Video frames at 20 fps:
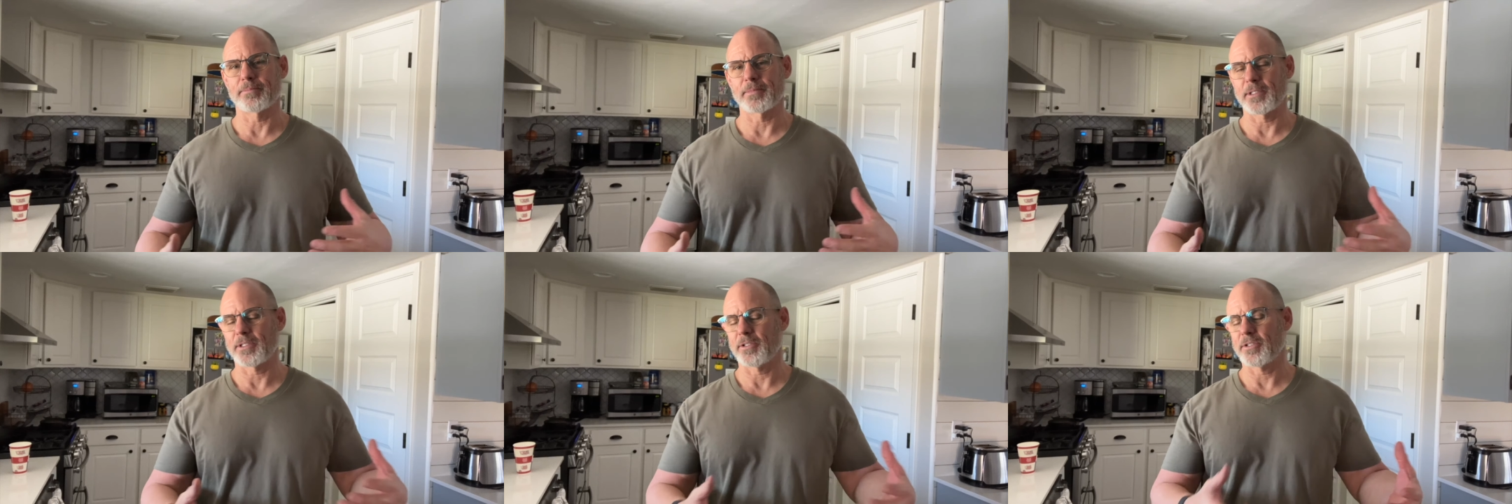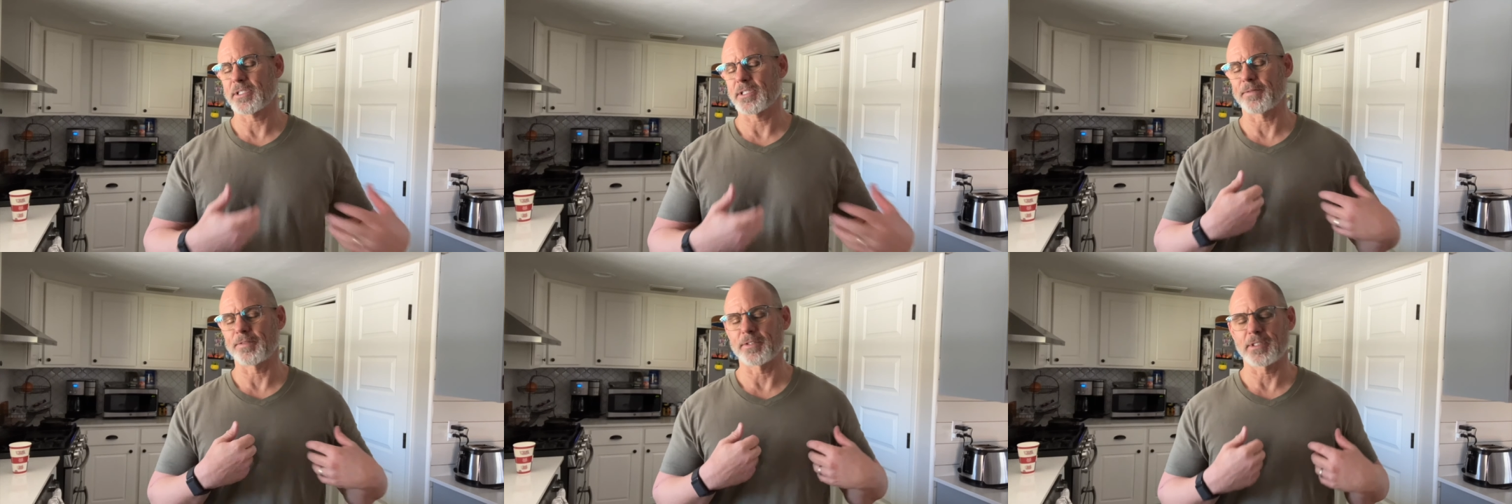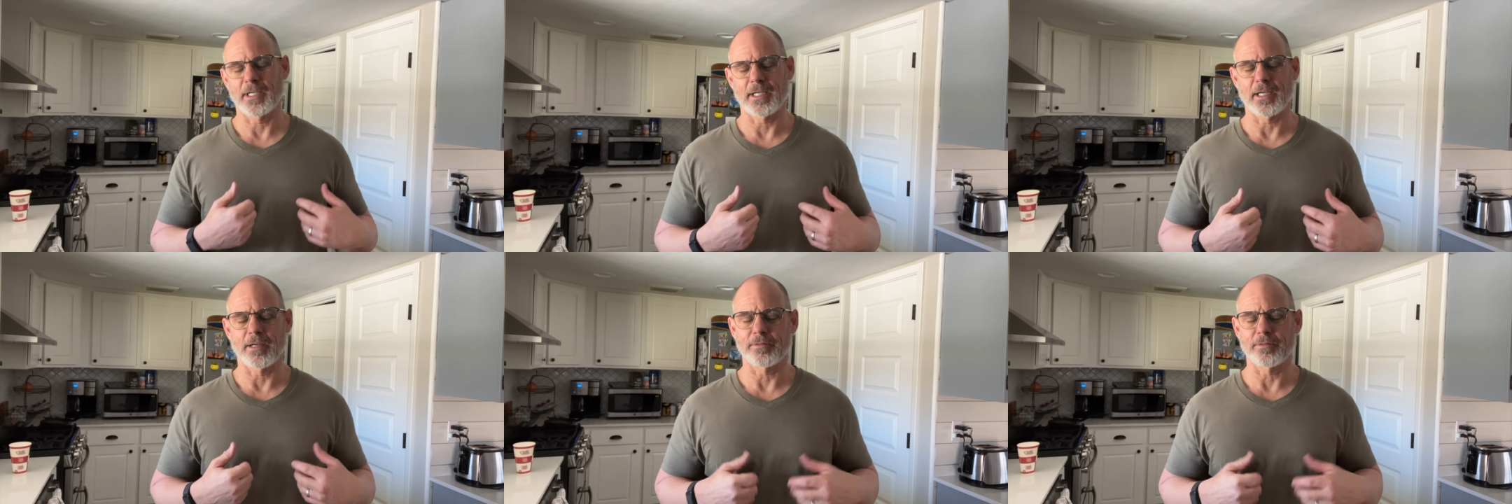you just have to
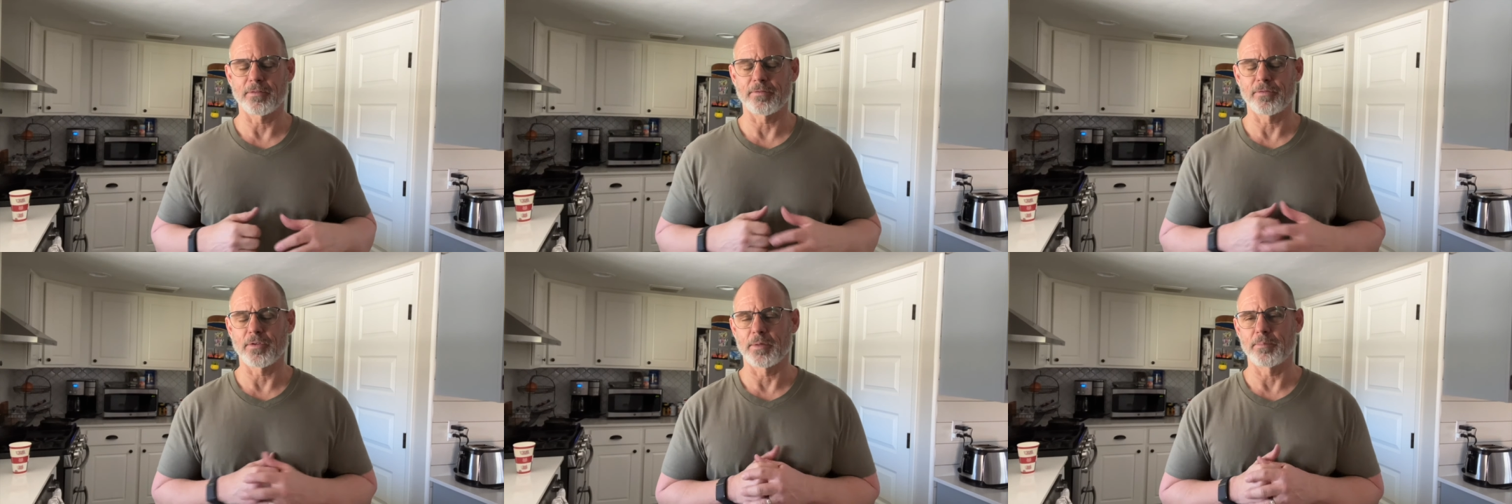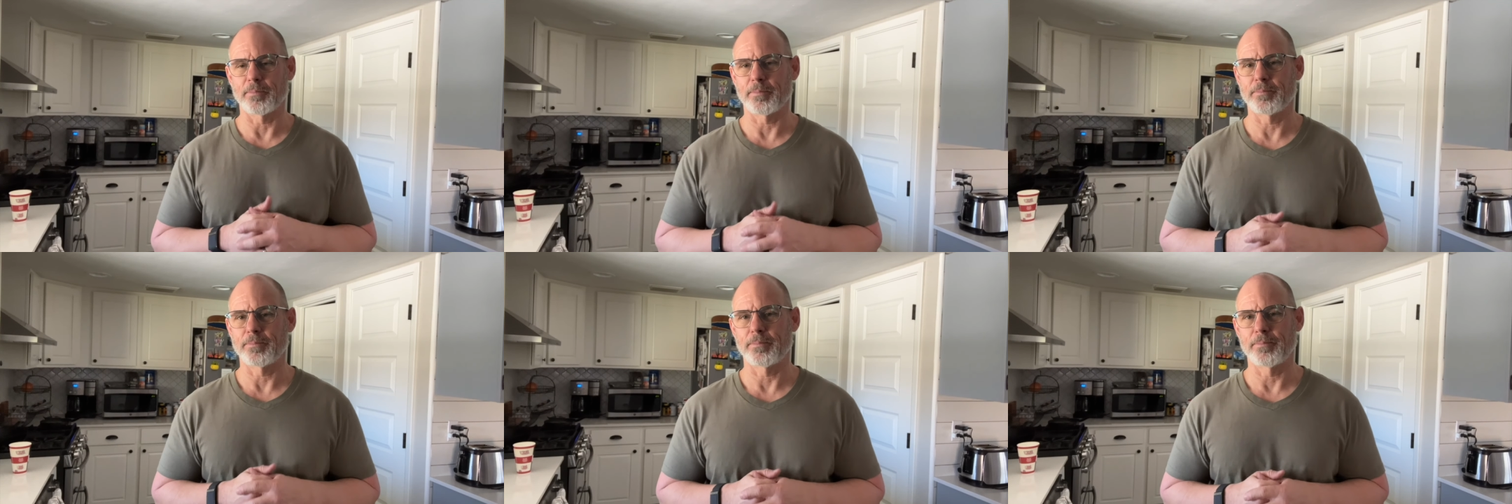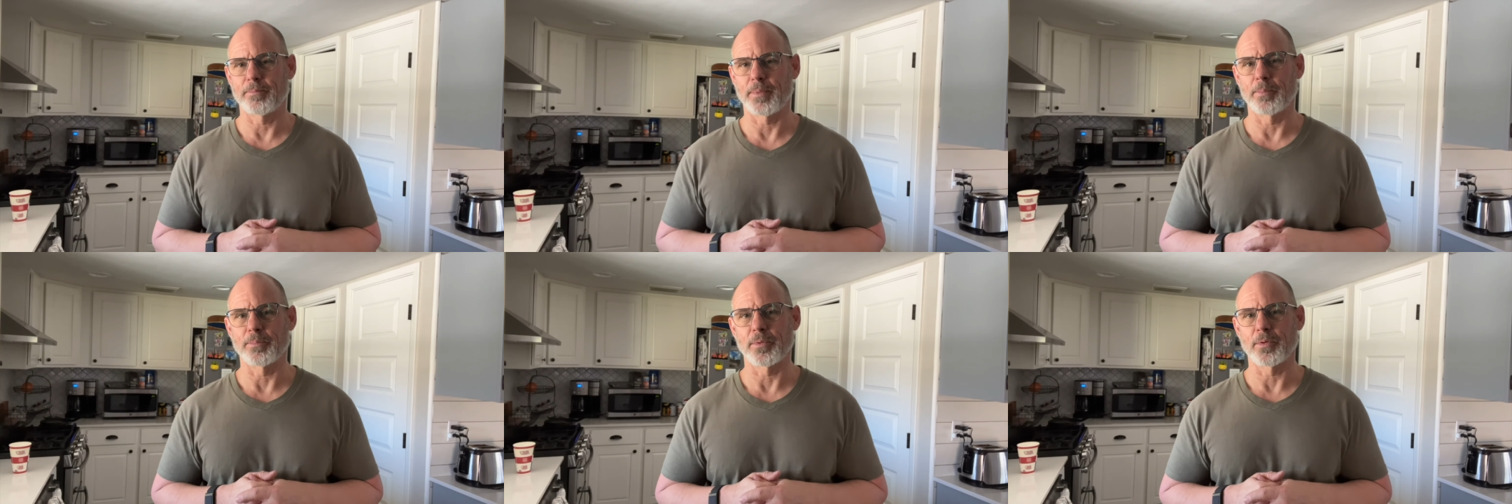take out the front
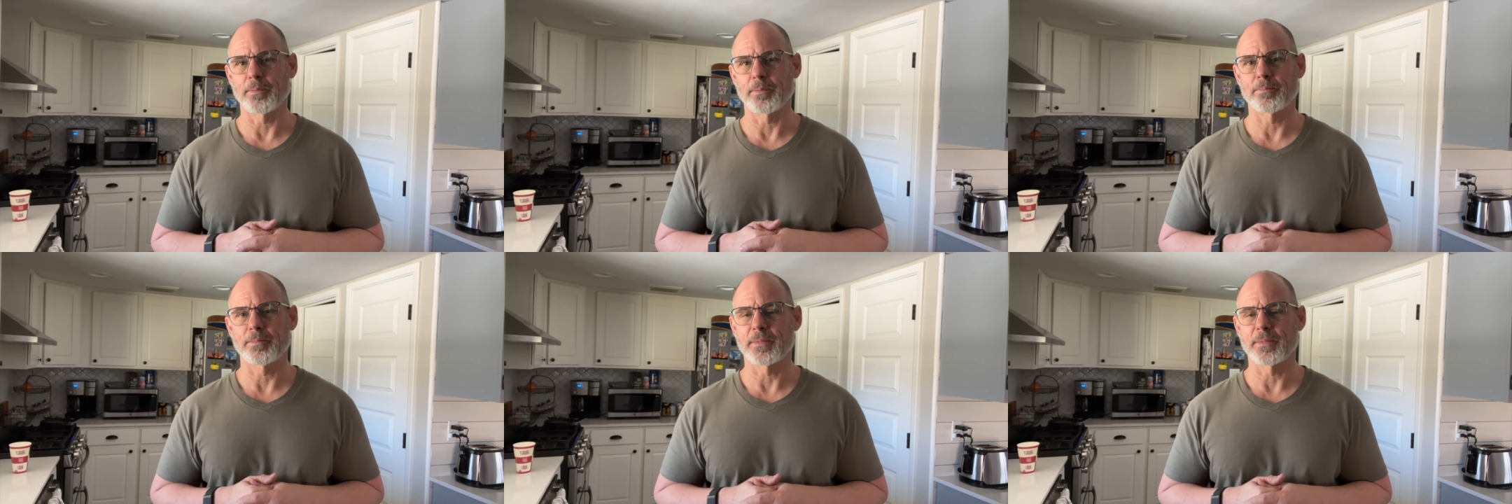bumper.